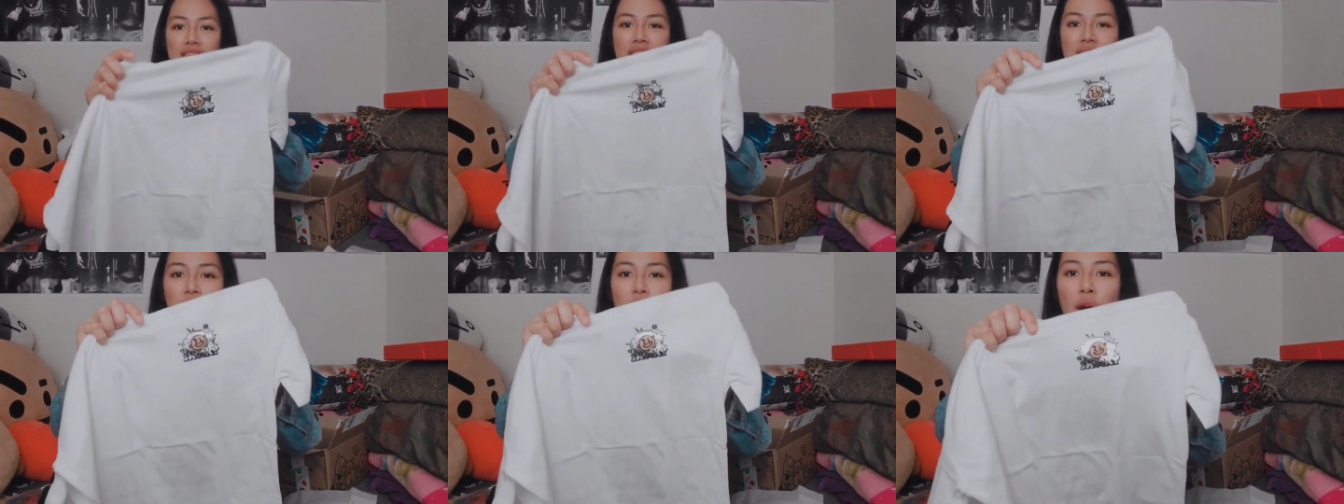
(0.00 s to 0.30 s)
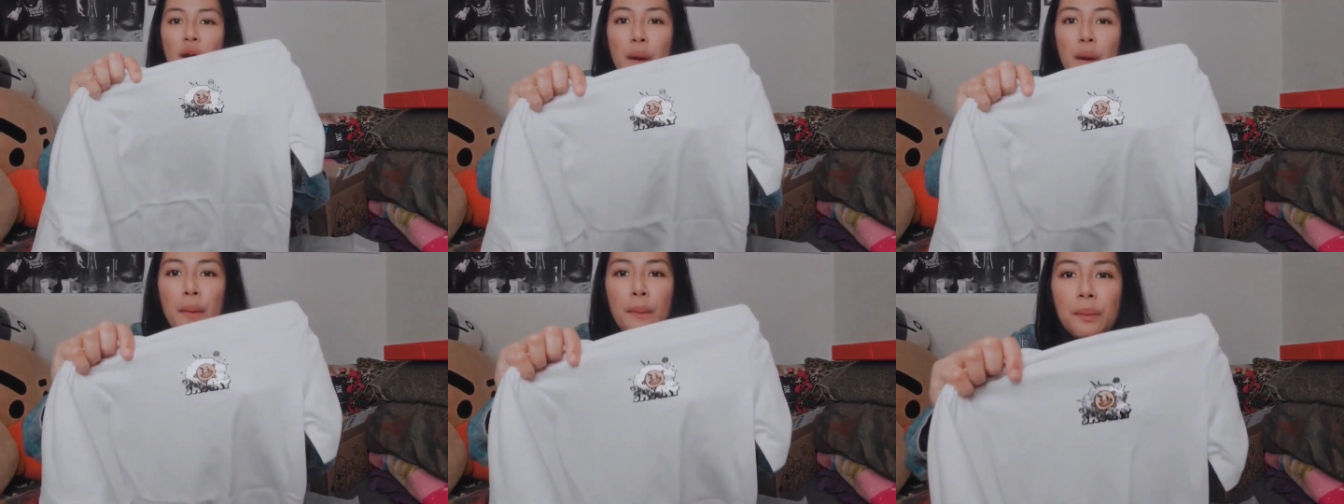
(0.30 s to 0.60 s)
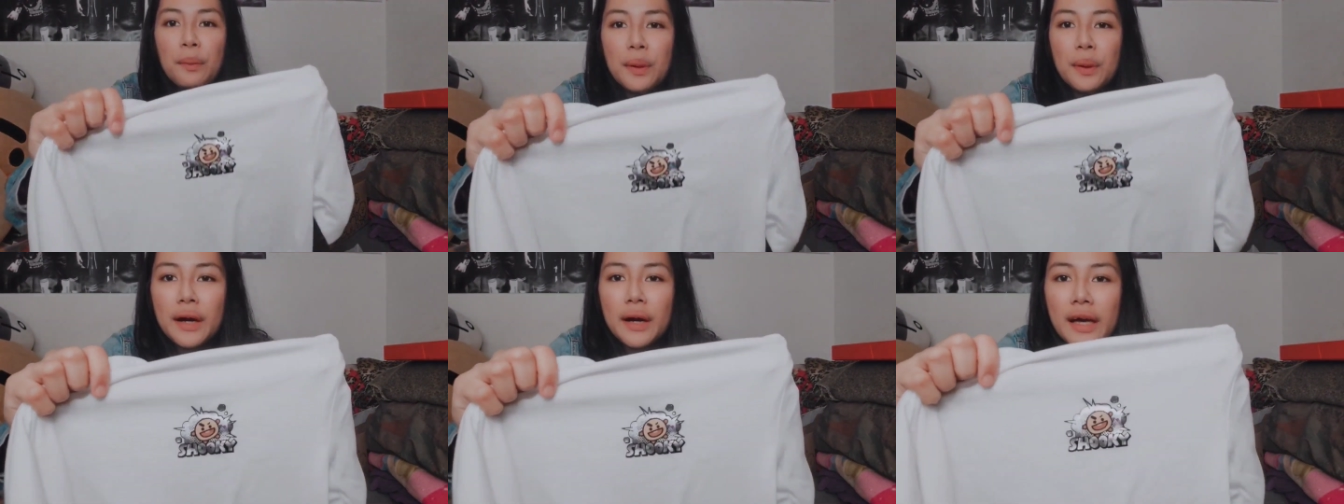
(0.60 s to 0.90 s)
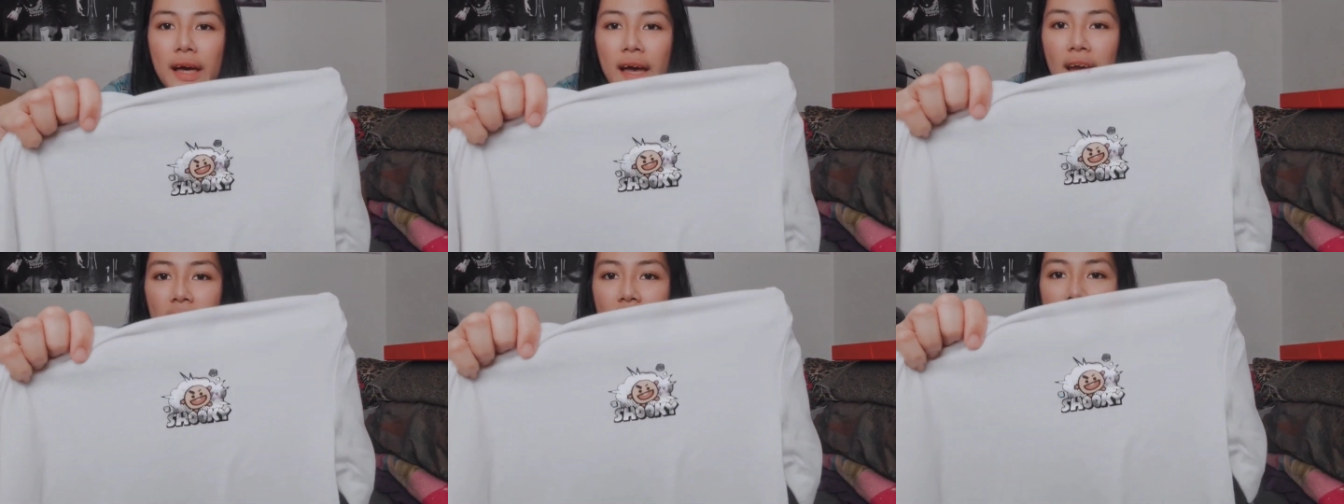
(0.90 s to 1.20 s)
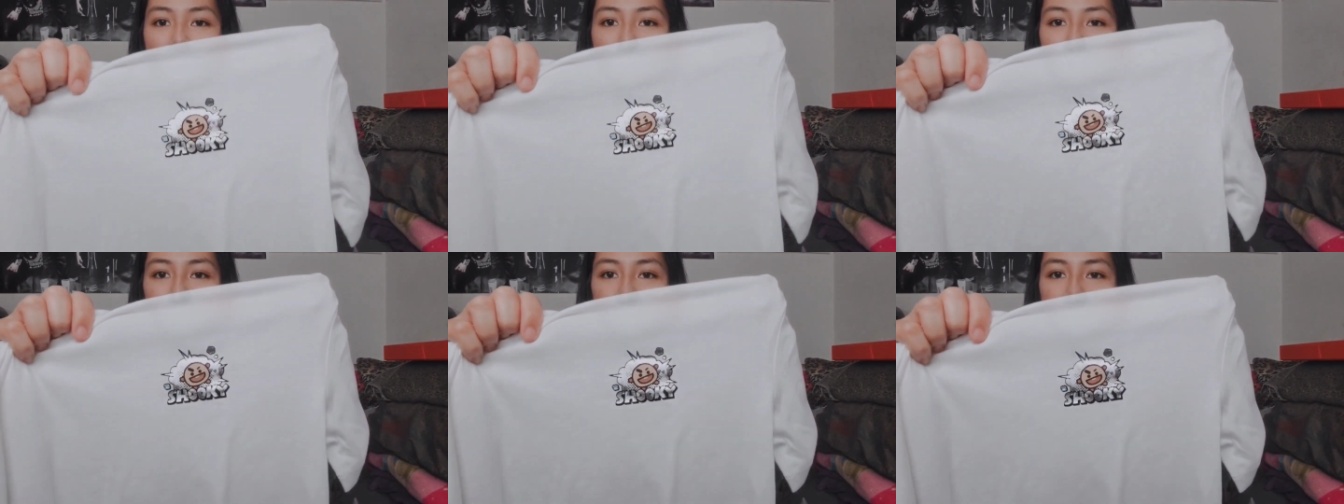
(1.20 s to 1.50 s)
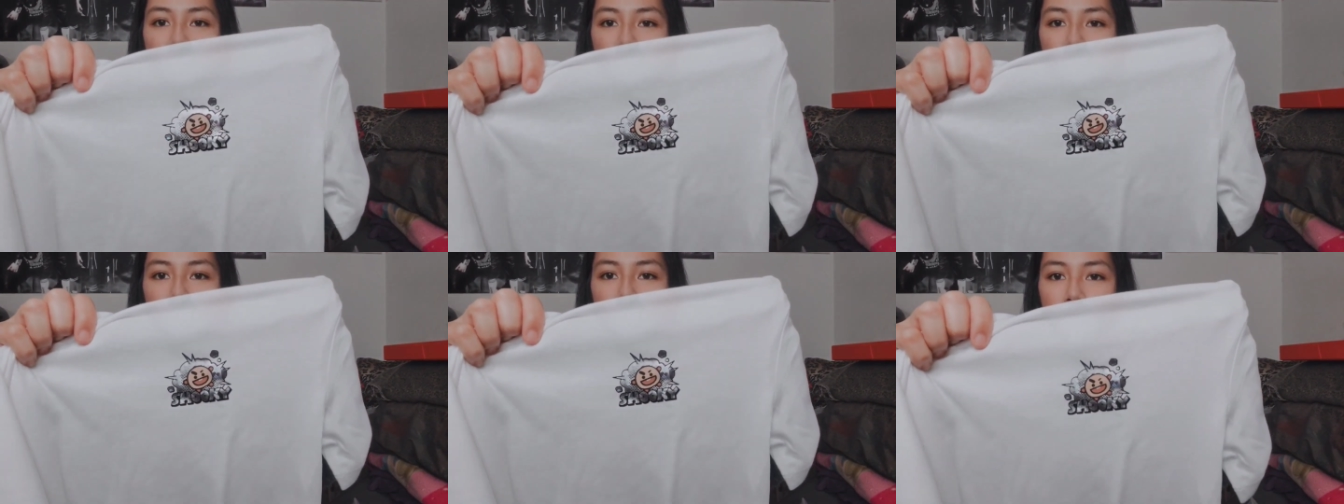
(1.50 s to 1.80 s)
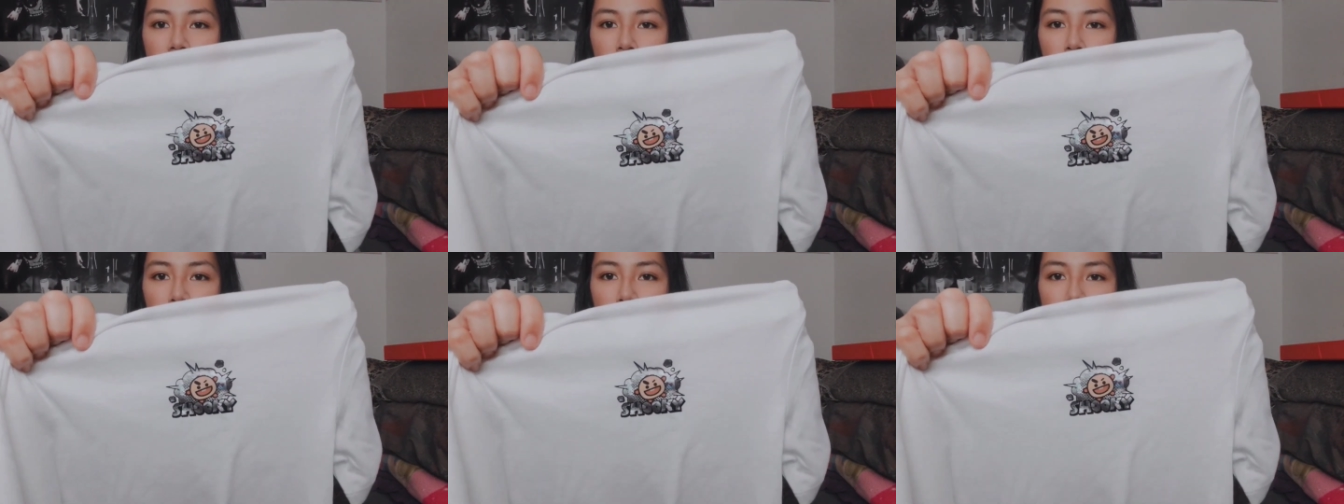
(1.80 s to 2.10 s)
So, but I
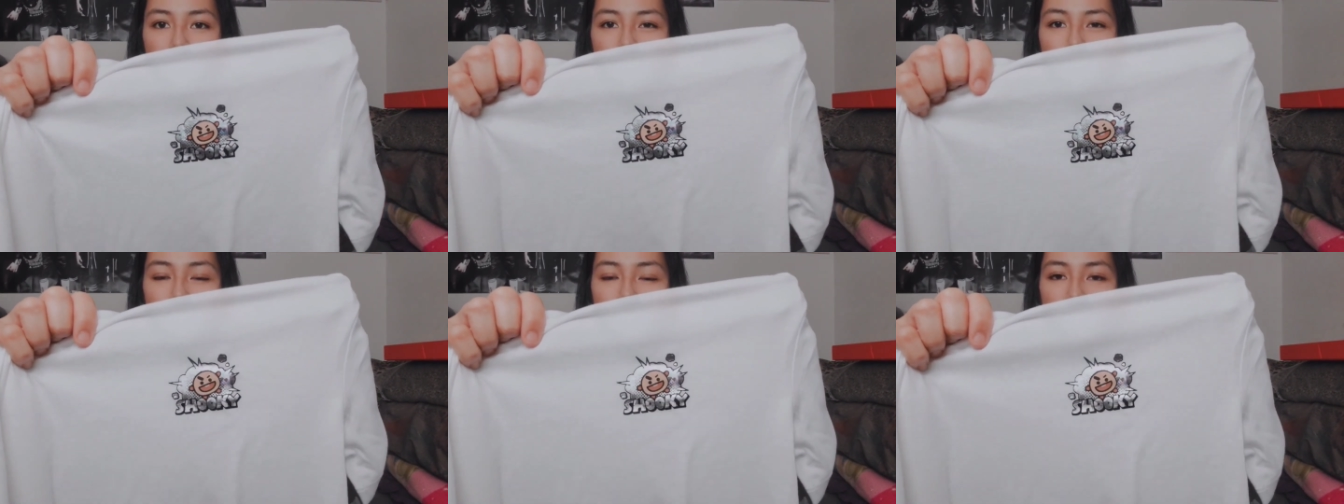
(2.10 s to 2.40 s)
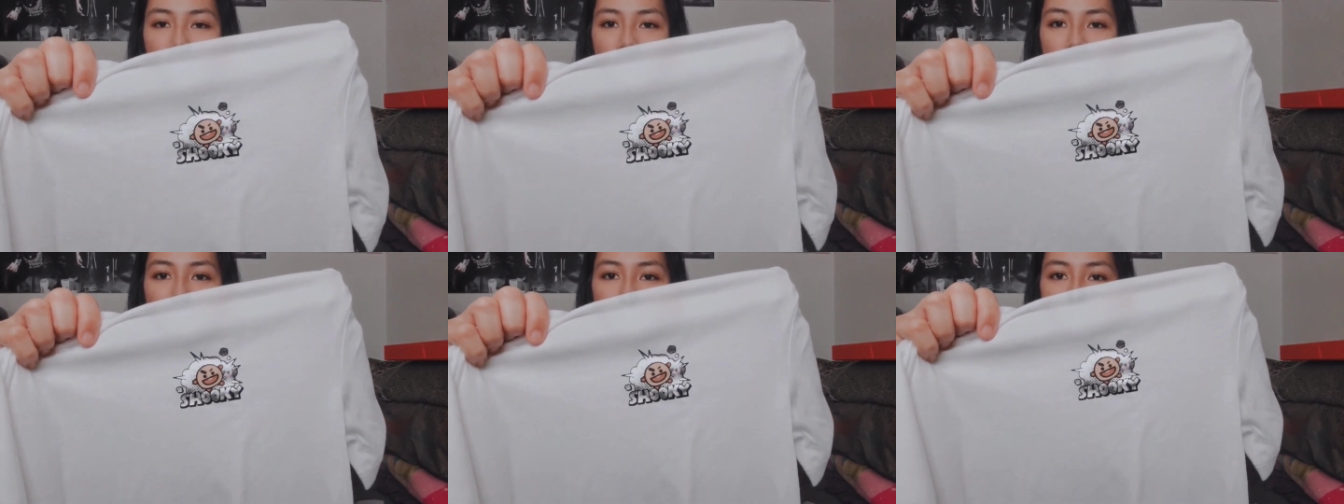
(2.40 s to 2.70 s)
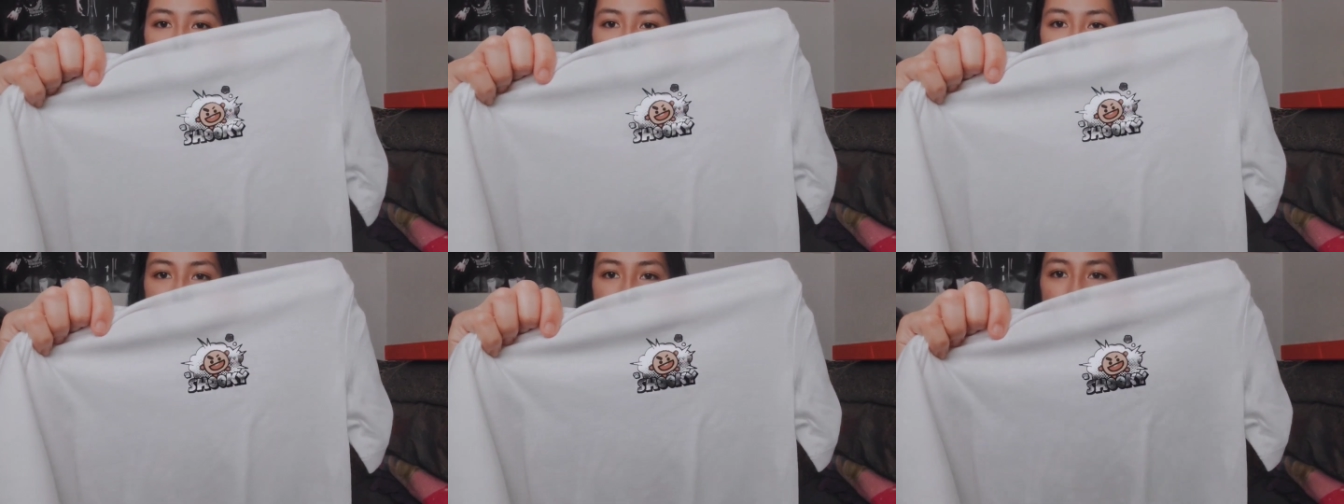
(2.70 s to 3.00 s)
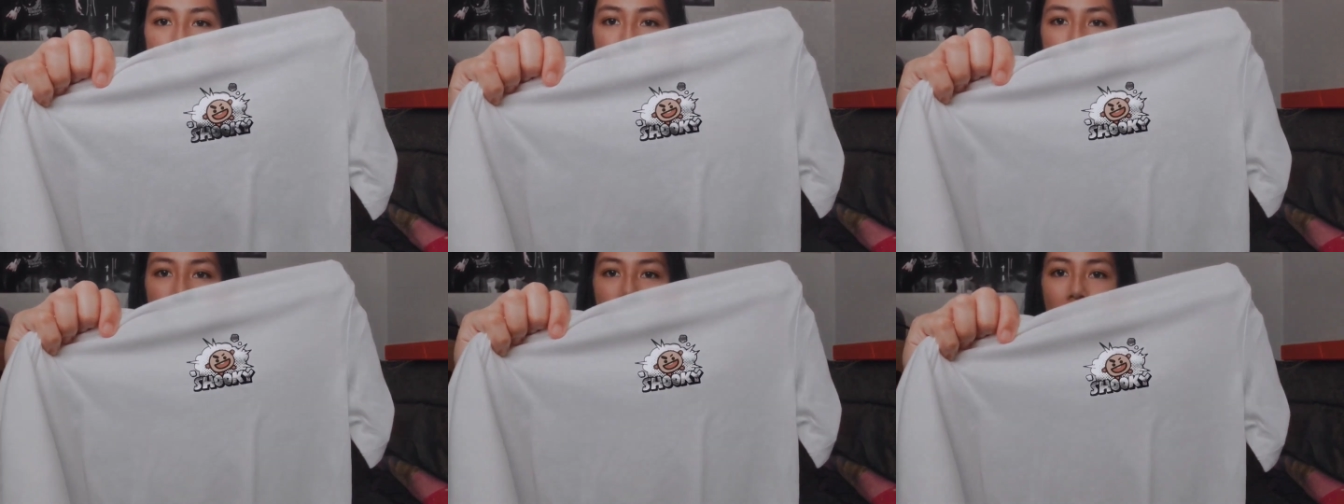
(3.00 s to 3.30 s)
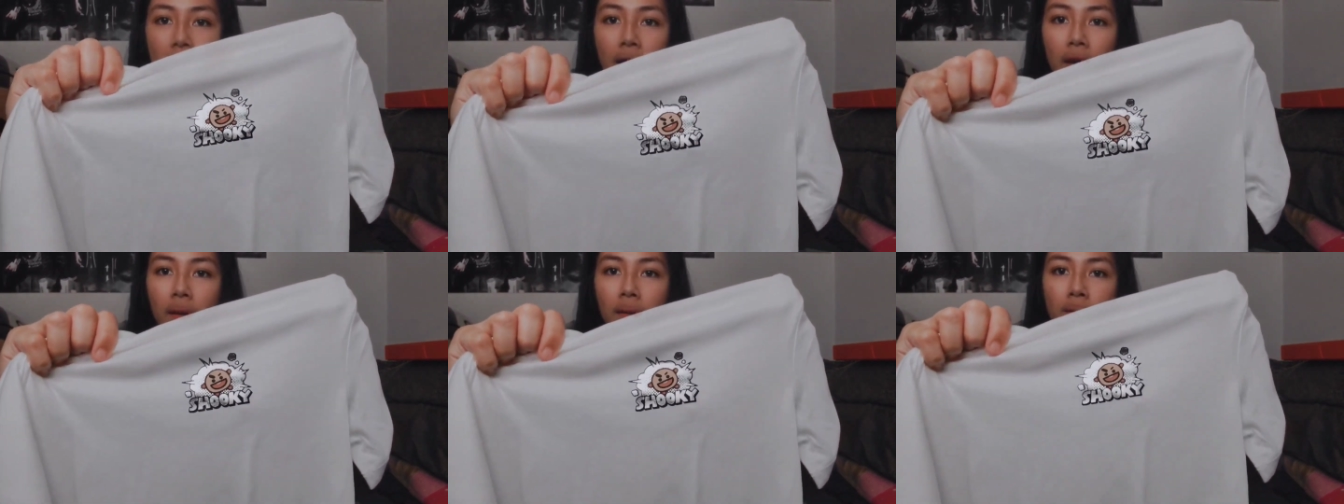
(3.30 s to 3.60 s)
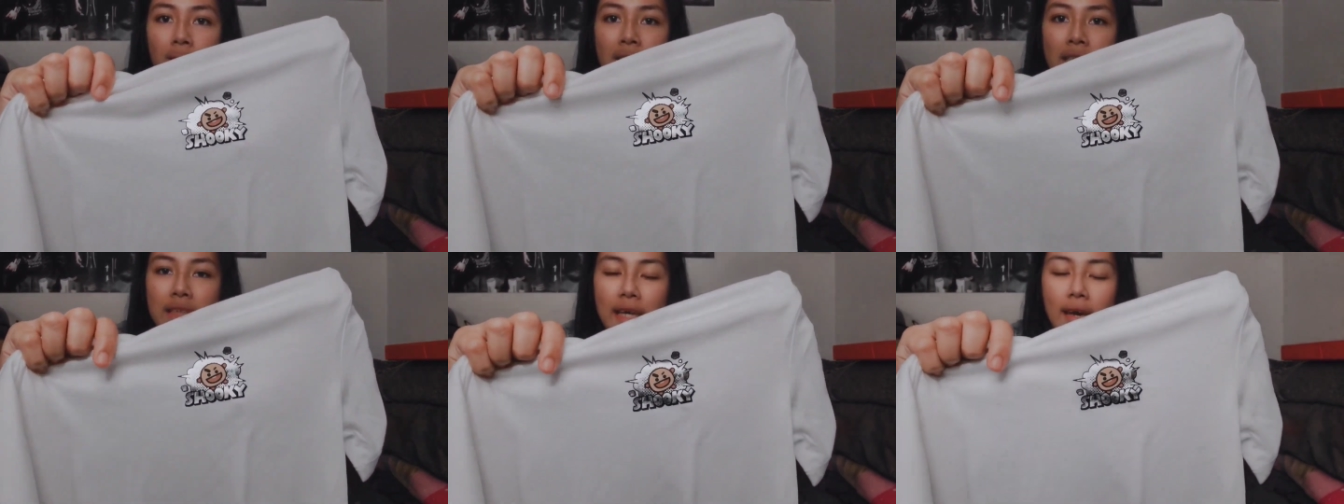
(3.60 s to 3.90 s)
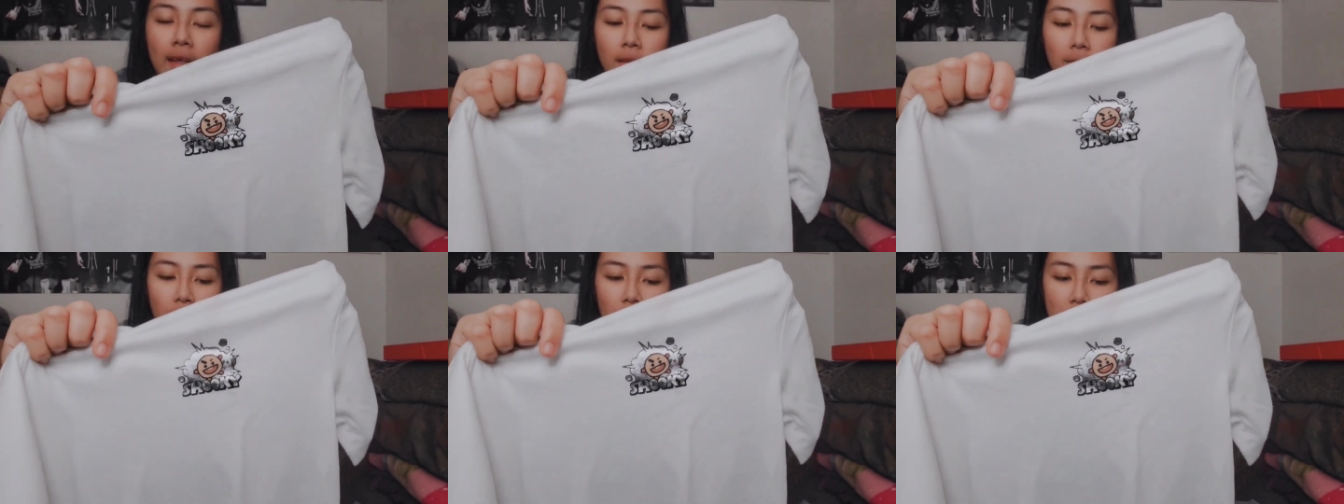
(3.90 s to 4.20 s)
actually really like the
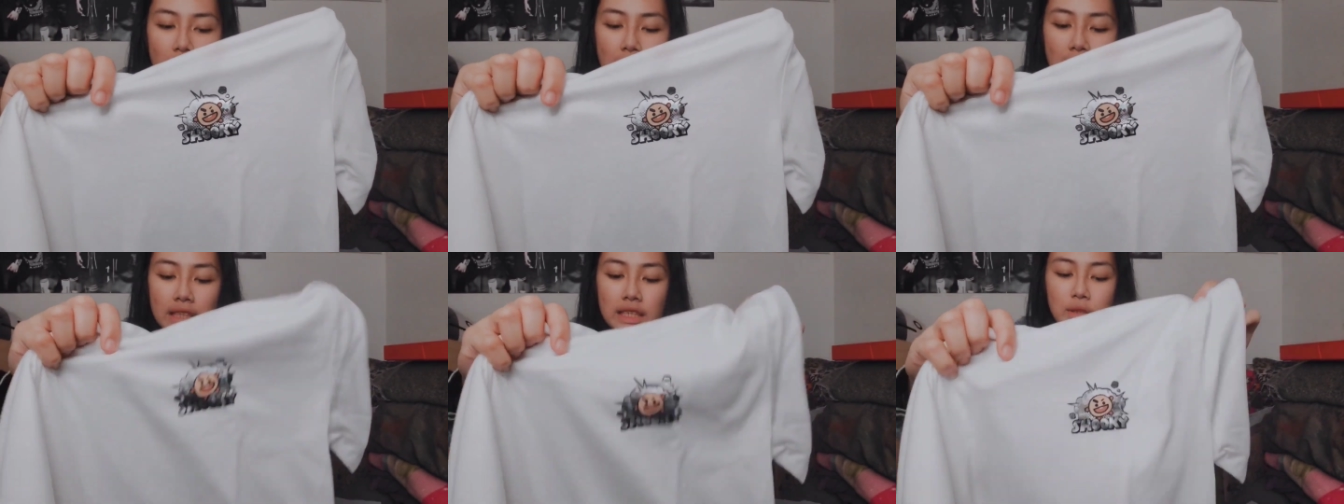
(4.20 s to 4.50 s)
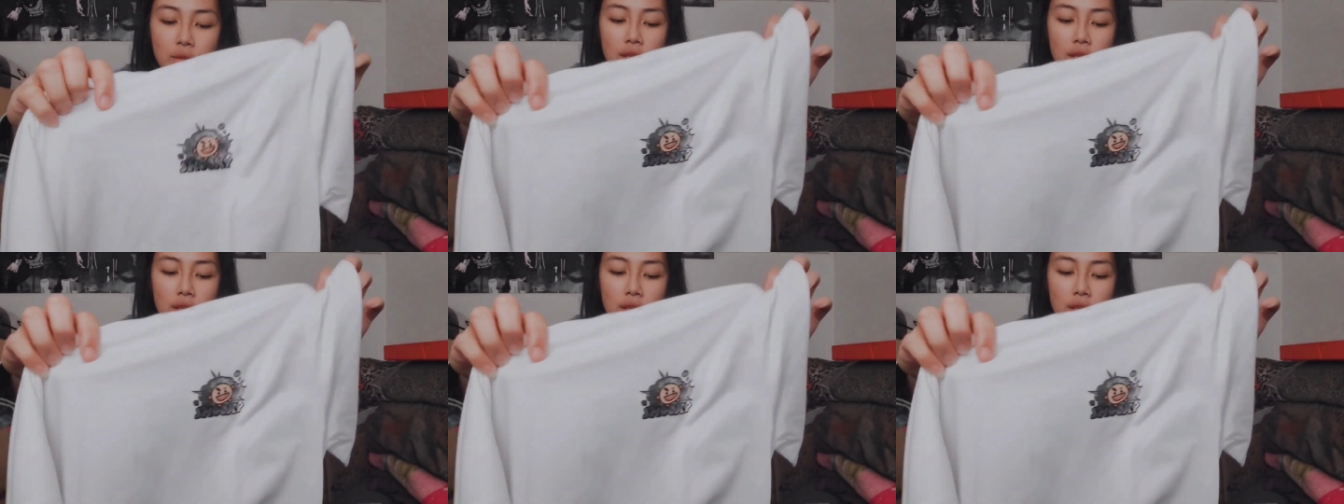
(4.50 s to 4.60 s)
style of this.